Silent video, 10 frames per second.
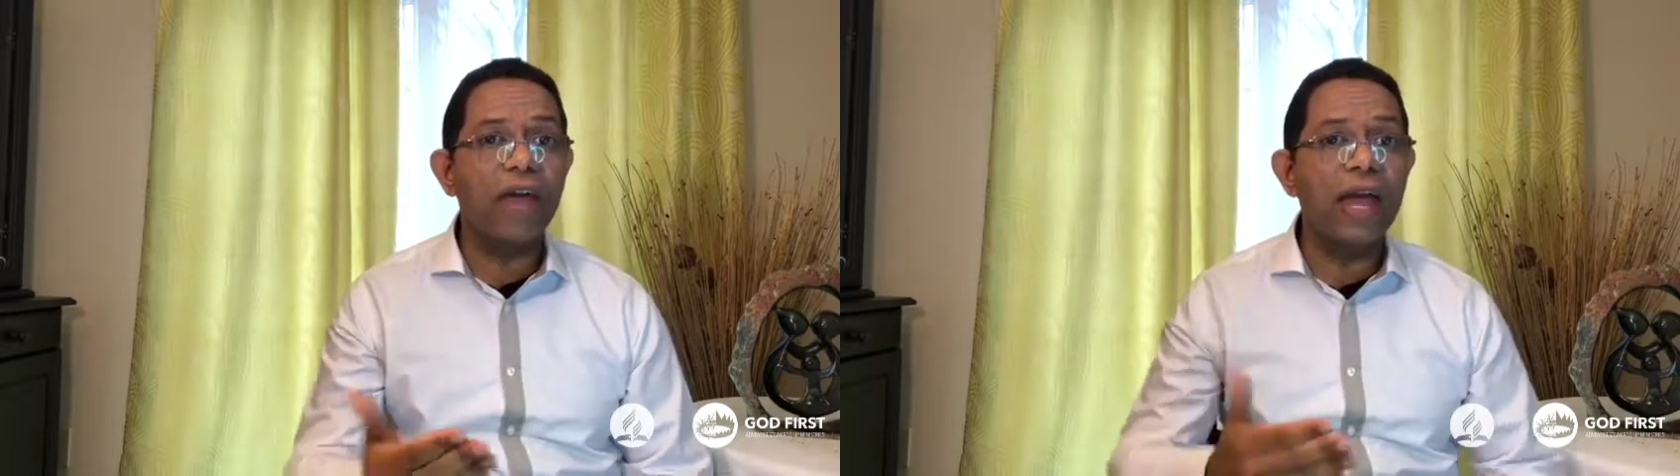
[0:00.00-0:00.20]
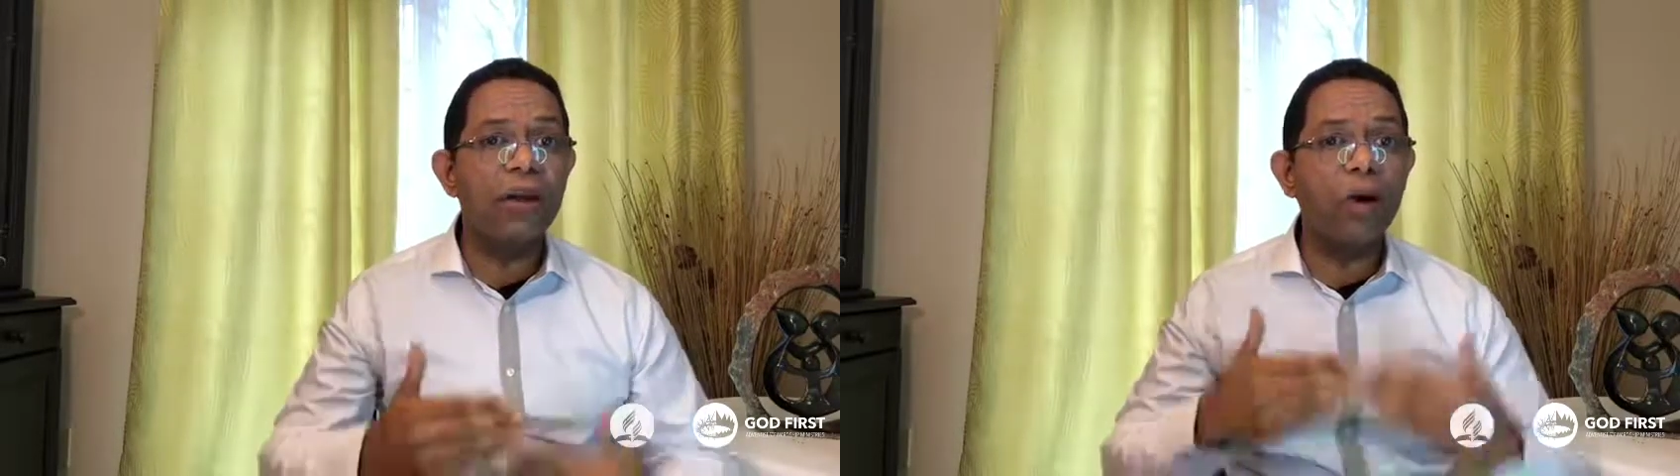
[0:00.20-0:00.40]

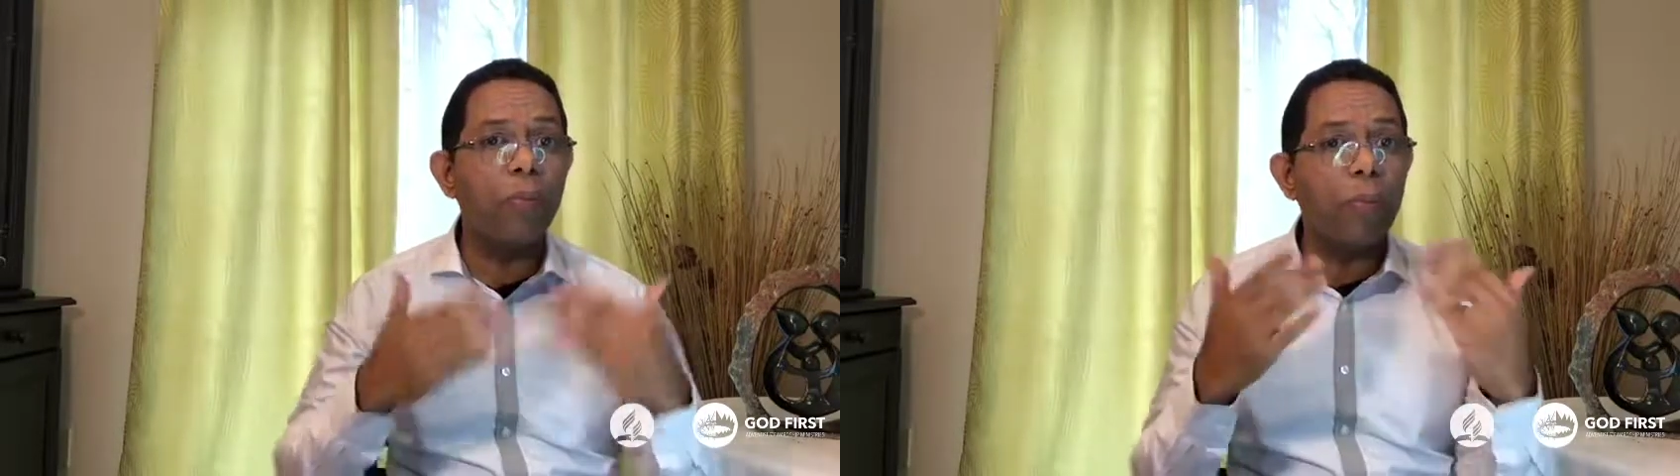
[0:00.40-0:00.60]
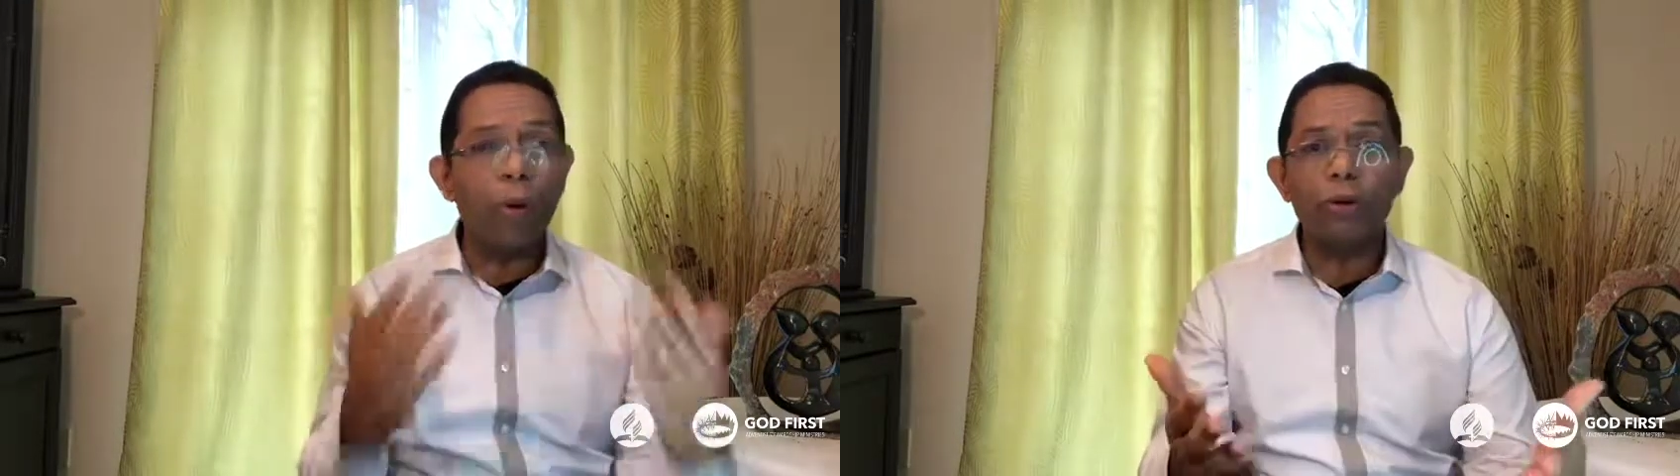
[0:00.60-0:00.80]
an
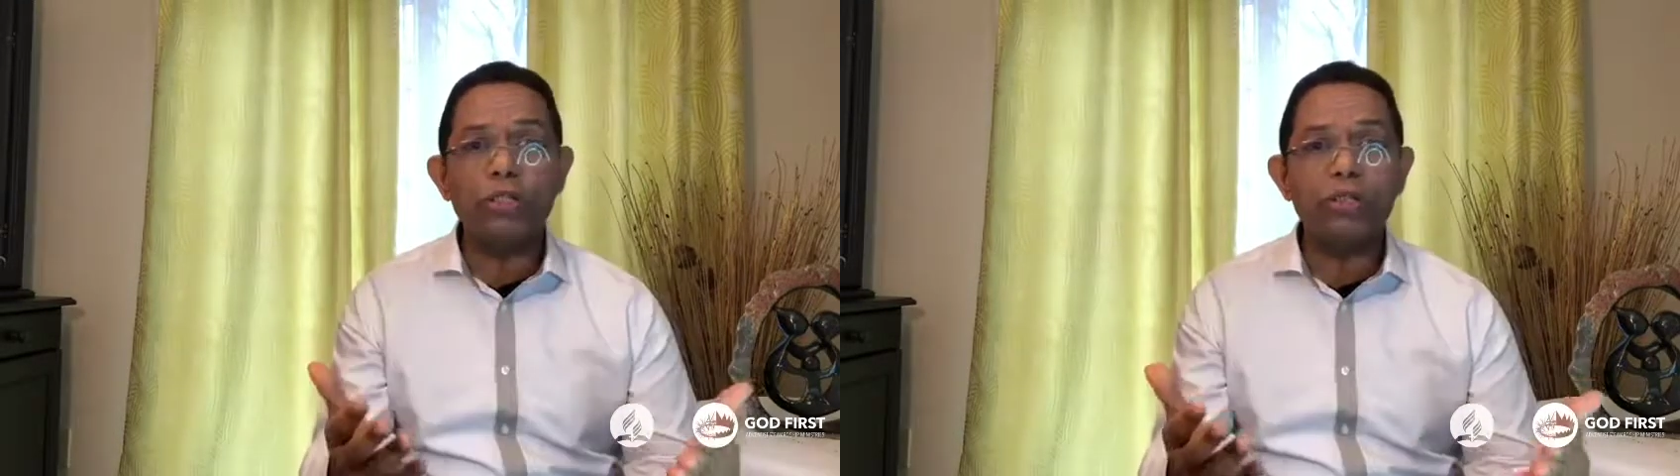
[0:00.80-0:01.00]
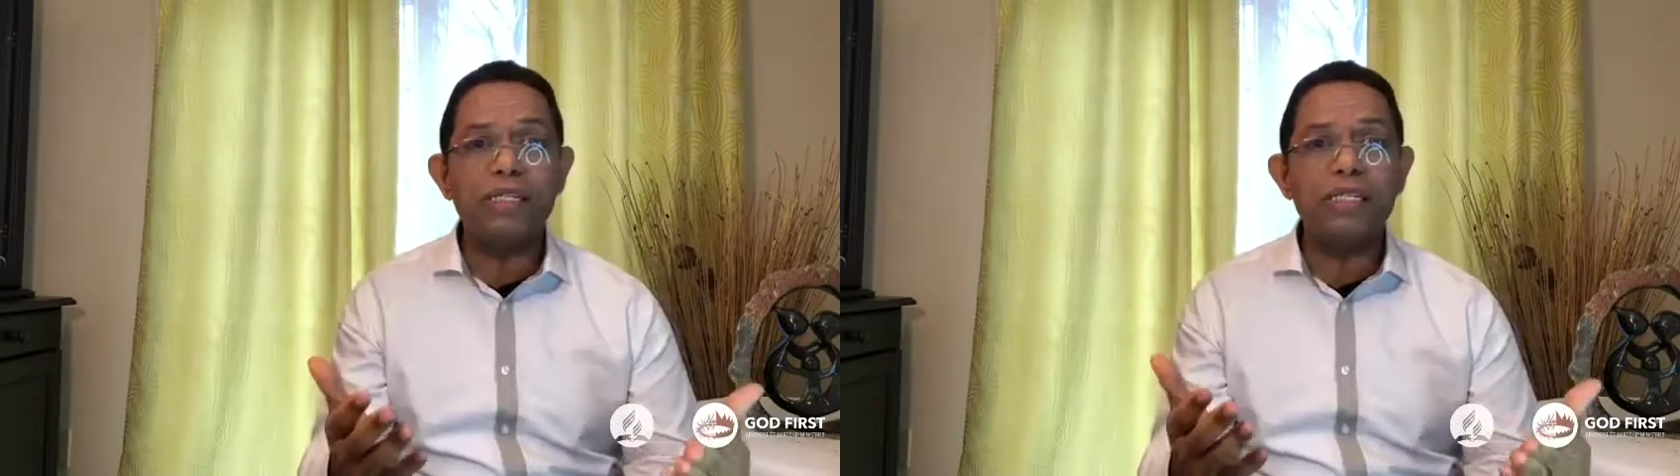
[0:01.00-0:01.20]

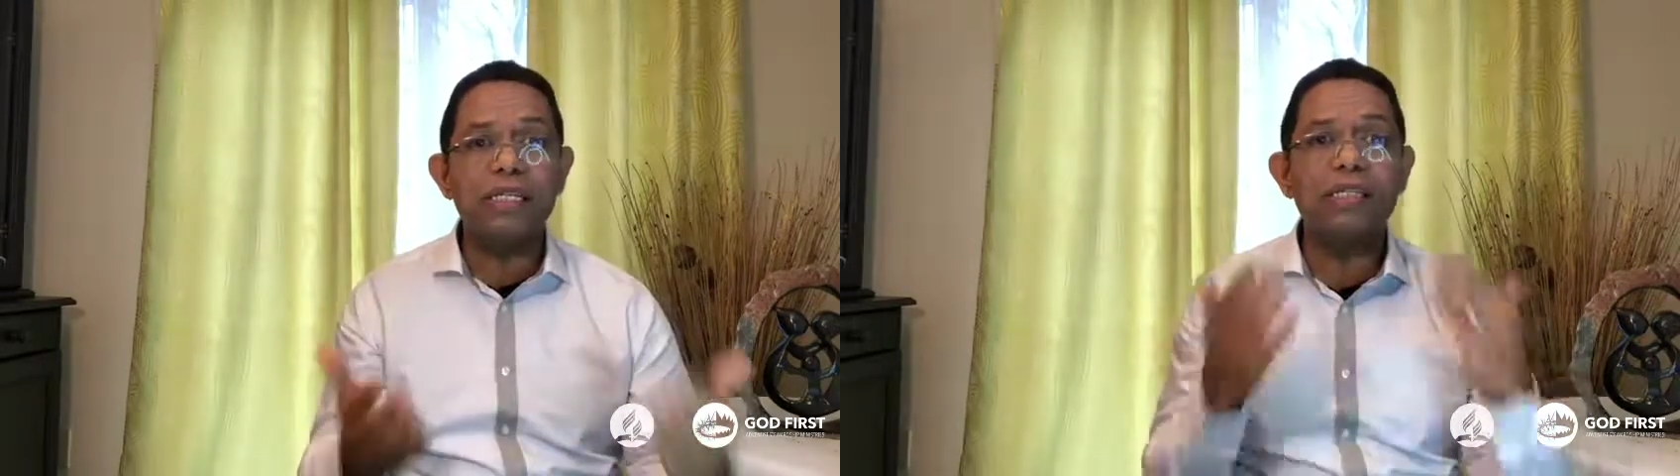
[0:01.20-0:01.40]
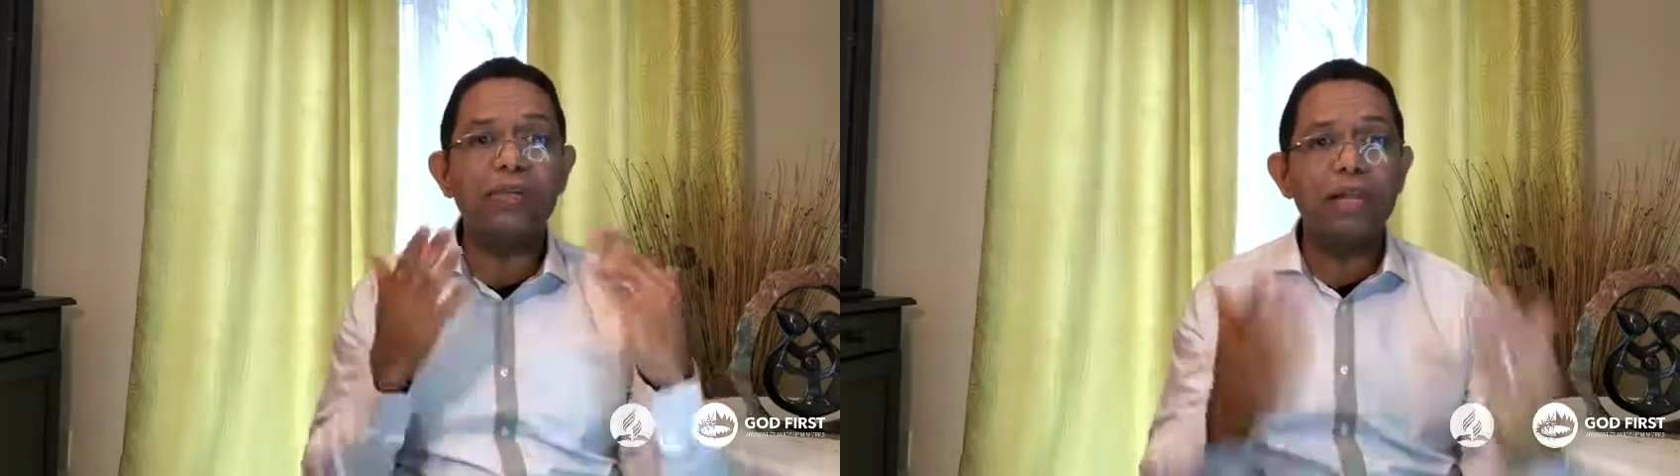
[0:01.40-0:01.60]

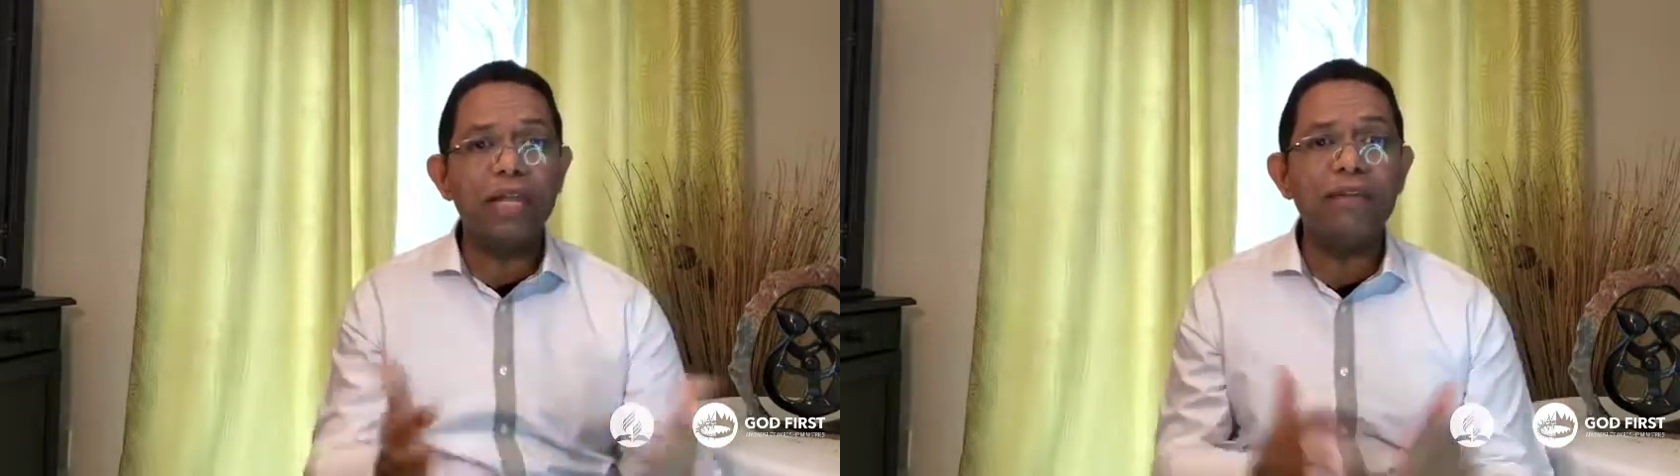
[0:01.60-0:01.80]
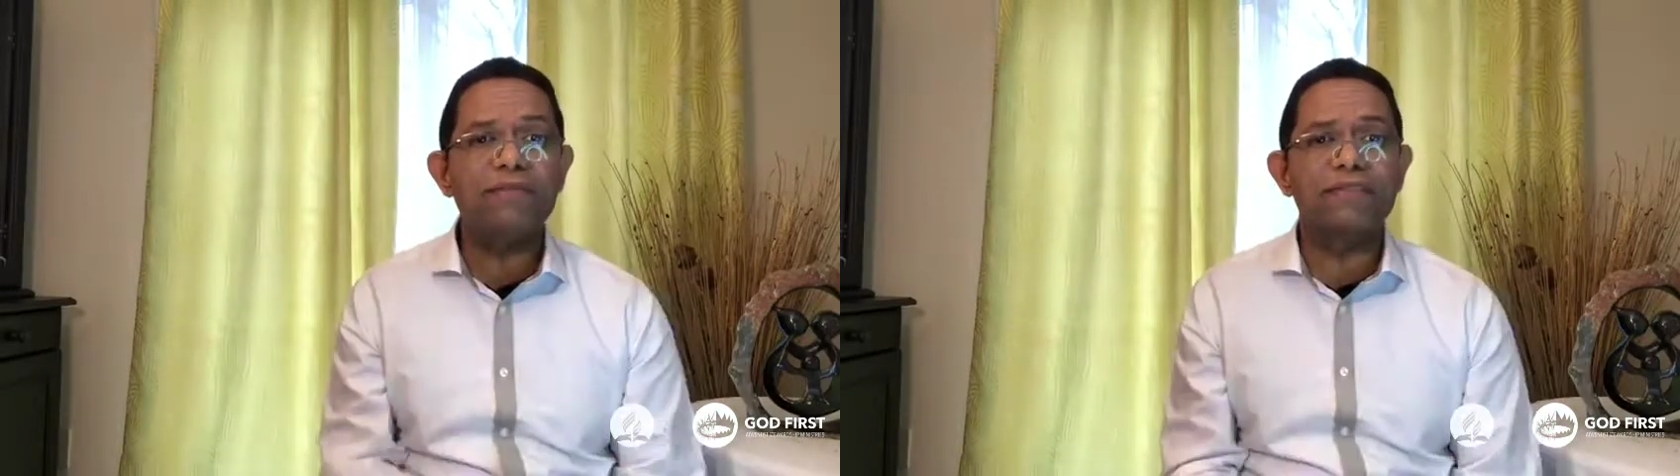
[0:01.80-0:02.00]
opportunity to
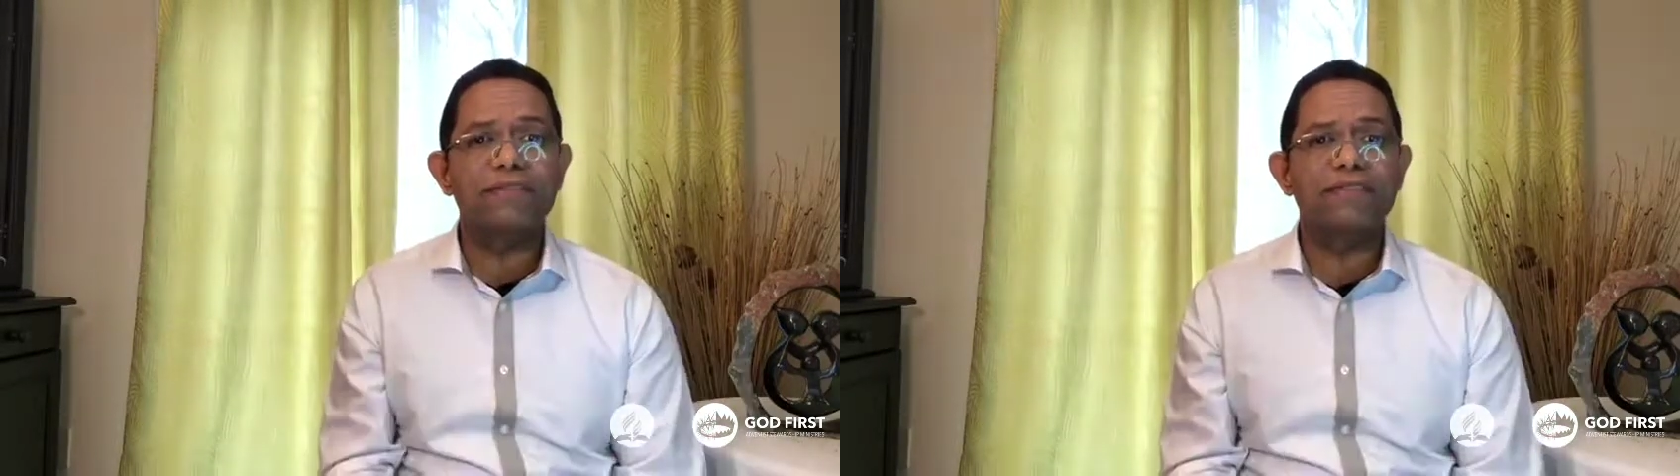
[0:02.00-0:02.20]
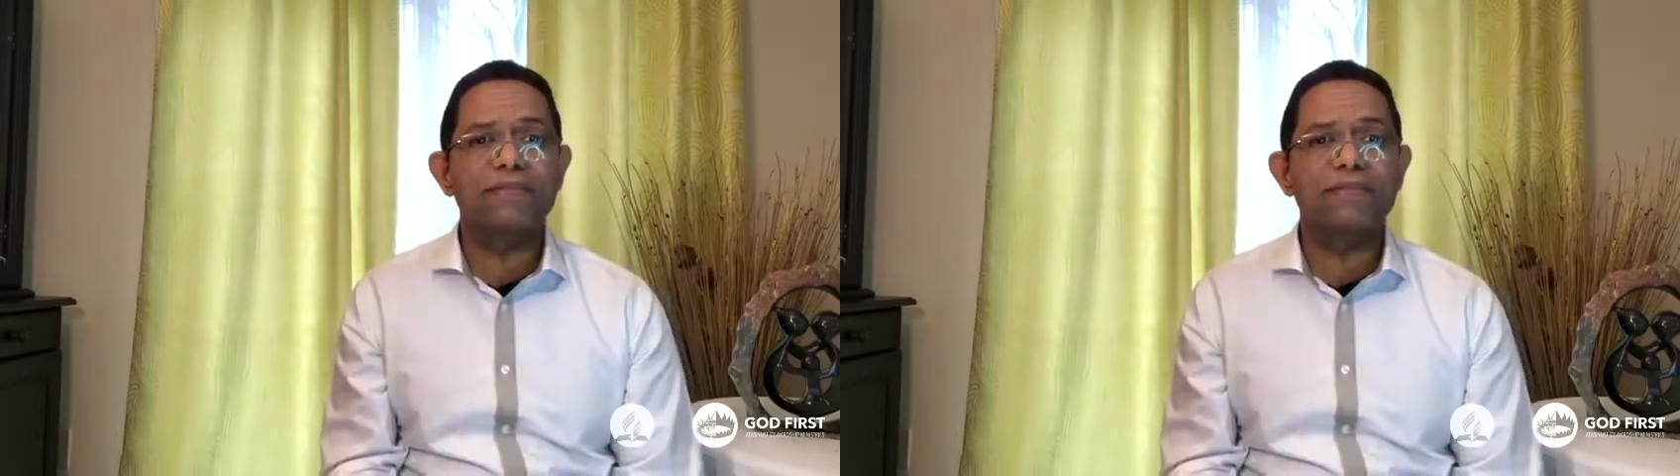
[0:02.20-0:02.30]
leave.